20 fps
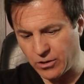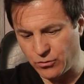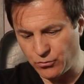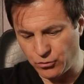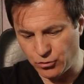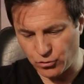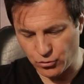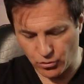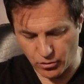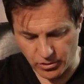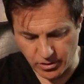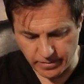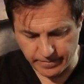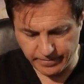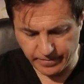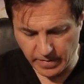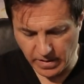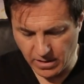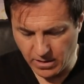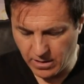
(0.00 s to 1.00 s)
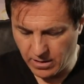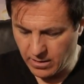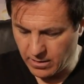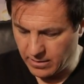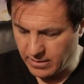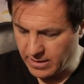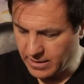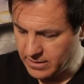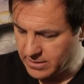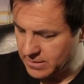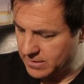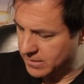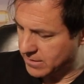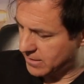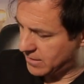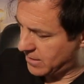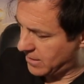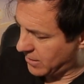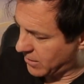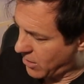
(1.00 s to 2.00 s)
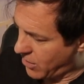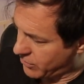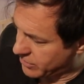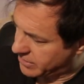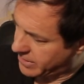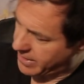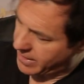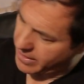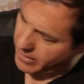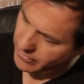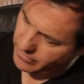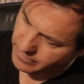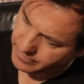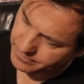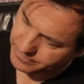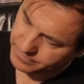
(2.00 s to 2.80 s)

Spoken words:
too sure. This goes here.